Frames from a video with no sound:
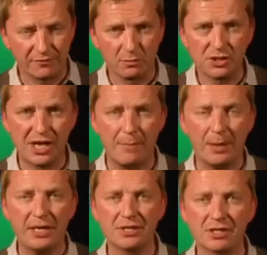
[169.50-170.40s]
from set
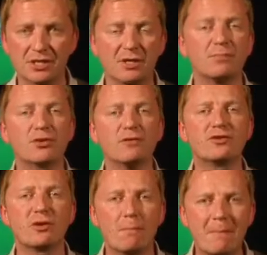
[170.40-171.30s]
pieces has improved
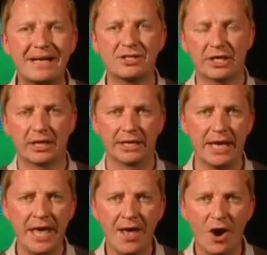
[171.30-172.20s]
dramatically
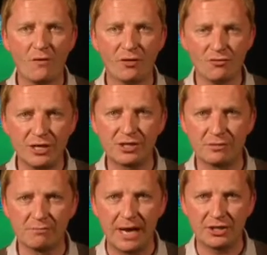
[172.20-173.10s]
over
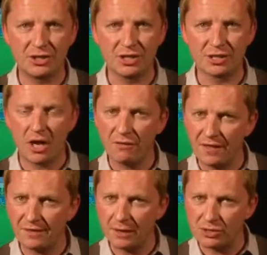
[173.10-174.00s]
recent matches. And I
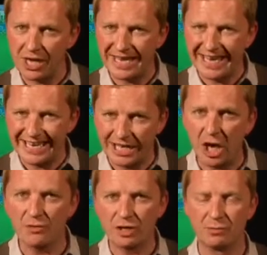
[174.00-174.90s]
think they'll take
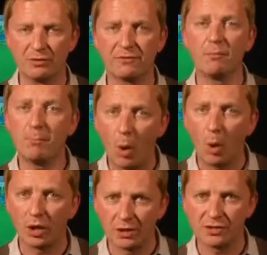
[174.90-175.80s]
encouragement from
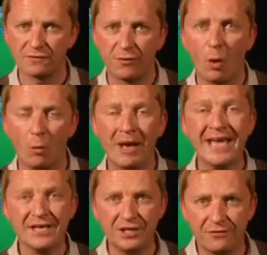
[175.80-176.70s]
Portland's form
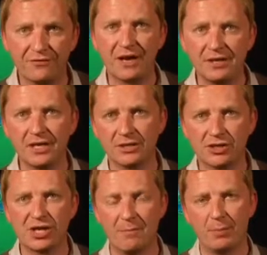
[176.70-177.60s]
defending
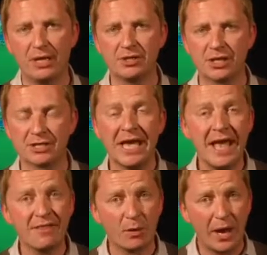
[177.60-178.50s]
set pieces.
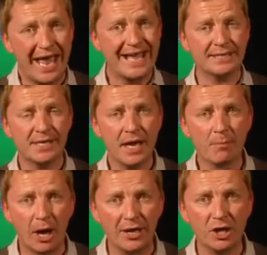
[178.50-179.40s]
They were hit
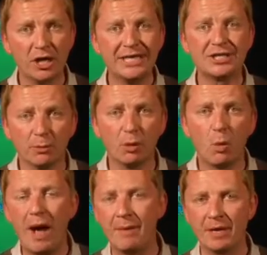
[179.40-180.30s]
by an early double
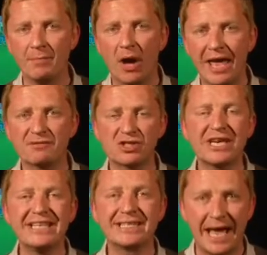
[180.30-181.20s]
whammy by FC